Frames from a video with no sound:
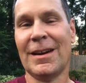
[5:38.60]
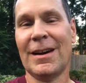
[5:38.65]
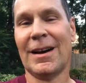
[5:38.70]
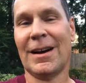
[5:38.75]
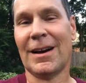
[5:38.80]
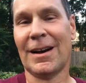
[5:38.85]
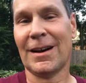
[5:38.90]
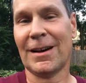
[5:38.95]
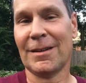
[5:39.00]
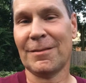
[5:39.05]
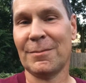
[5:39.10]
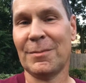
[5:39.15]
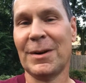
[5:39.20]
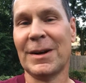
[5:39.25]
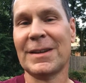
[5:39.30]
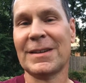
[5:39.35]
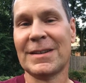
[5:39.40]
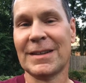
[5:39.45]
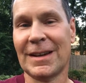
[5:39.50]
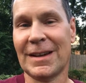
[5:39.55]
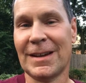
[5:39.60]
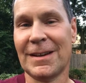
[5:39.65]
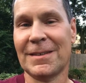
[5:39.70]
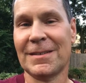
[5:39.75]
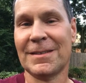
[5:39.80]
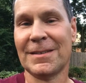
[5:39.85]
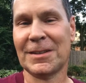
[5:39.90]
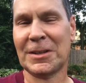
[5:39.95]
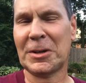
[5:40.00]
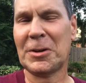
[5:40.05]
But the
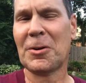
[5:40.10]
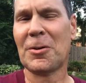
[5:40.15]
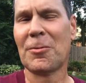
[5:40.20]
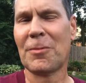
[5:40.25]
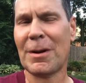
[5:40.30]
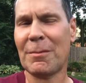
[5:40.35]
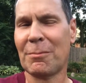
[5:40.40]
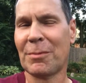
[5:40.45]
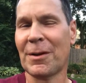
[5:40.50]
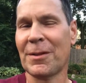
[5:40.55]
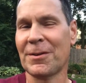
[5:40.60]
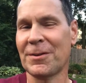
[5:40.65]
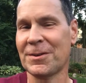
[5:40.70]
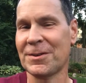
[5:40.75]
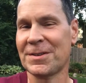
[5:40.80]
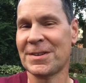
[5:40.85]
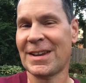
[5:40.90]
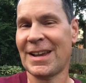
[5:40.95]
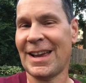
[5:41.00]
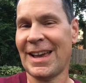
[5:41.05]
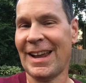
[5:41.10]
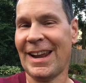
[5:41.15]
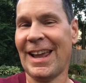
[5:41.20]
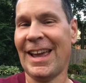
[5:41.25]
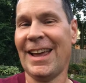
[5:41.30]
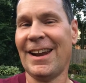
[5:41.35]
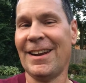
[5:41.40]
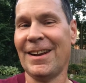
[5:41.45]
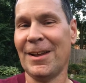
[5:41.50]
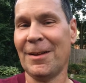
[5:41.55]
good old Wright brothers had a
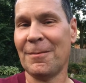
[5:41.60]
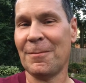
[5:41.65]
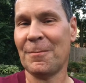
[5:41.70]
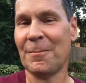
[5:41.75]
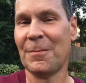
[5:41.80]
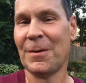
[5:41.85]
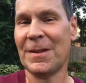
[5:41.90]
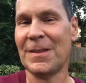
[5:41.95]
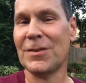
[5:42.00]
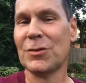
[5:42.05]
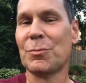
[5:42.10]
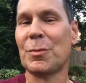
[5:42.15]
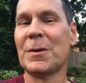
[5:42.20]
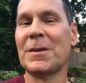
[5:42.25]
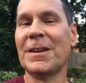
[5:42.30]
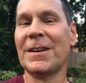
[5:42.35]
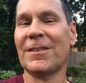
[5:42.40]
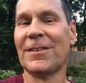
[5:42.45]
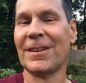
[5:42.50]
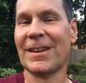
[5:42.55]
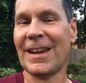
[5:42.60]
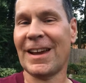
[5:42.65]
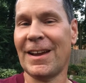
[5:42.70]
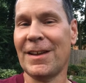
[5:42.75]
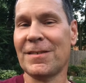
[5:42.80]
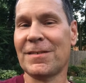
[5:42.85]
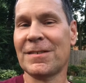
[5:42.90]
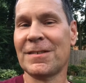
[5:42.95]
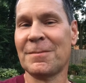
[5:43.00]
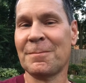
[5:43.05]
hand in it. But in this particular
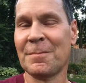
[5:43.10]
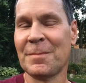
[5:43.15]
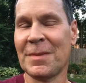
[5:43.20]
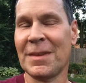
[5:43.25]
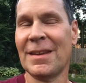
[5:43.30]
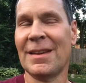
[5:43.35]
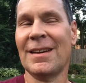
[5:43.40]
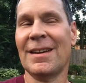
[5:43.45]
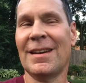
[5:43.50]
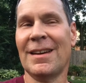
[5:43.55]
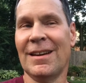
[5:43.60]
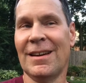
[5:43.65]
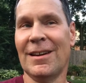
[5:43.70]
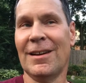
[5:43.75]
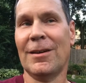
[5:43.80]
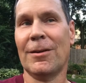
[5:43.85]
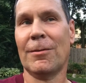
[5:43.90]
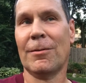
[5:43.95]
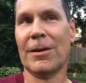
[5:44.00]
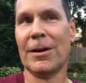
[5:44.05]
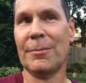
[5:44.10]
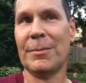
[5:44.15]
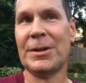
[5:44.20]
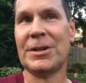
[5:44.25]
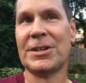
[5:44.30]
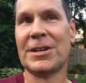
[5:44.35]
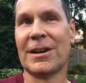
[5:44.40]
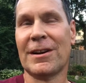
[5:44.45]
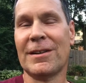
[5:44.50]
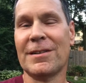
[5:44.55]
case, we're going to be
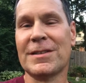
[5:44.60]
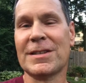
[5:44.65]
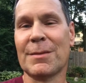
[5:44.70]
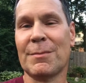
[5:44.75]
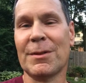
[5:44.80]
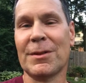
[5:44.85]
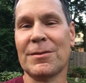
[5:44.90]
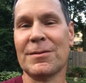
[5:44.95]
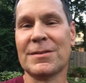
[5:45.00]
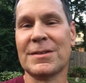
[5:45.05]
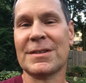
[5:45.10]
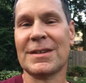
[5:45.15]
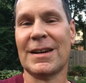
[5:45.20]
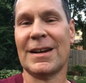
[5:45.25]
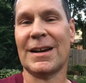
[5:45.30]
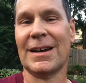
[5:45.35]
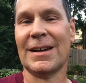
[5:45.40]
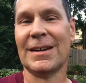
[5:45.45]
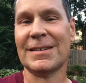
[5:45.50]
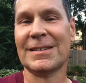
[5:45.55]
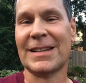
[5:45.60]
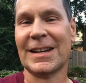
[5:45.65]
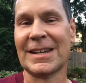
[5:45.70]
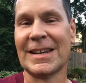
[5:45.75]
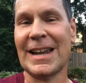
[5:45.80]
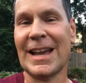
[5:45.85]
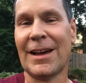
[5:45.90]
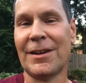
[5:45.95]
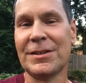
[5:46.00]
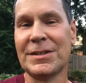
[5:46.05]
sharing some of those
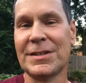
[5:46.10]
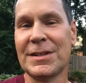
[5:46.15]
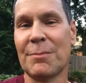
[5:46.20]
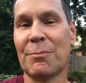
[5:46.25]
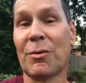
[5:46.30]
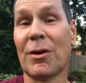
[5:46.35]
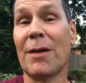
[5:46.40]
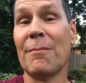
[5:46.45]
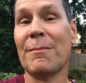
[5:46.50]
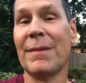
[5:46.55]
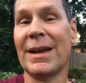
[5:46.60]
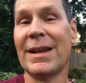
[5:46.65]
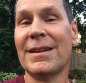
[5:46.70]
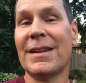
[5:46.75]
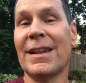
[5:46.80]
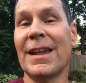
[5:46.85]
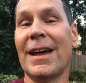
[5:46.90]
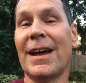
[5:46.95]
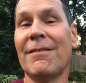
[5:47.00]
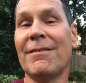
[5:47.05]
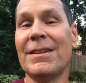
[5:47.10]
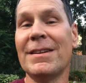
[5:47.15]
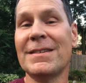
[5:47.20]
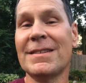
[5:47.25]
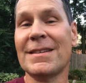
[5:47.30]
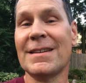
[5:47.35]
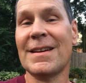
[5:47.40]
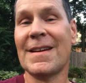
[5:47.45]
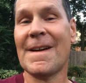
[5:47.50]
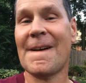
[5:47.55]
technologies that brought man to the
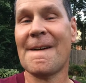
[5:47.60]
heavens,